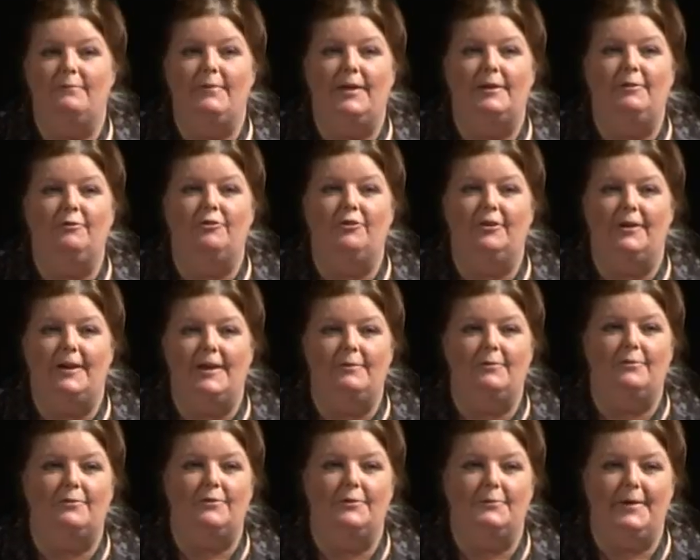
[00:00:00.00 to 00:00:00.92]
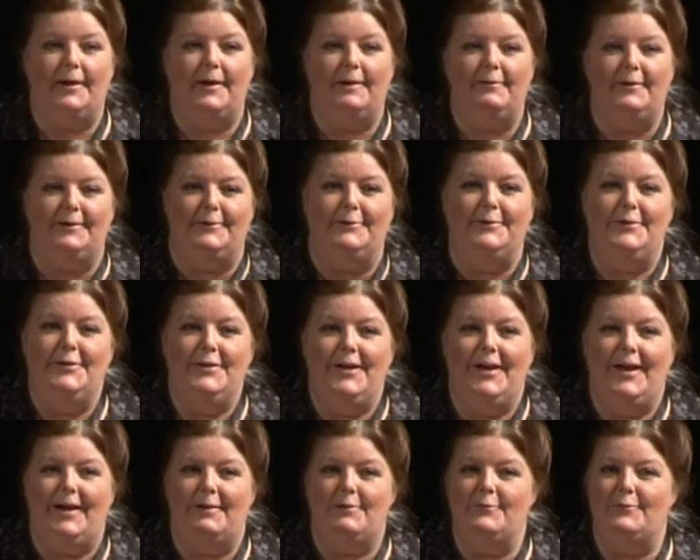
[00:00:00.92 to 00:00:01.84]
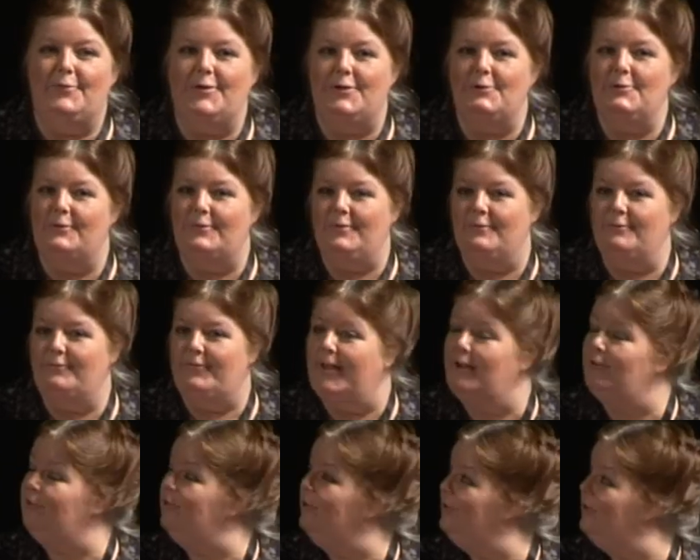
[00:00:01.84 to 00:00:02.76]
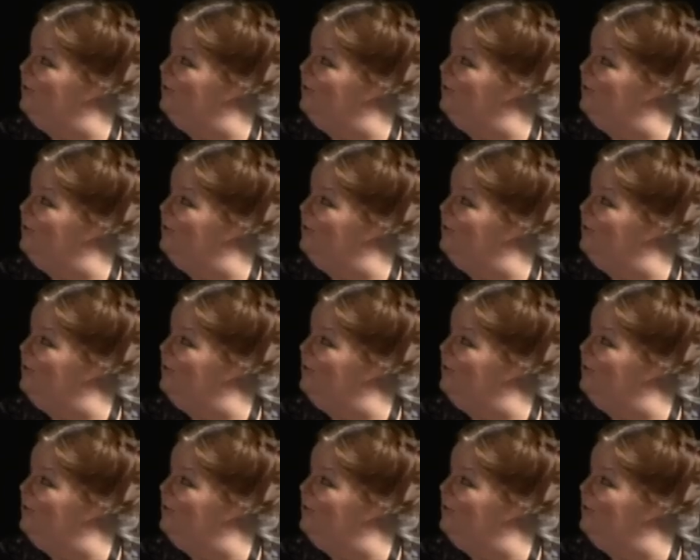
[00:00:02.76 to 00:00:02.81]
eventually to our view of infection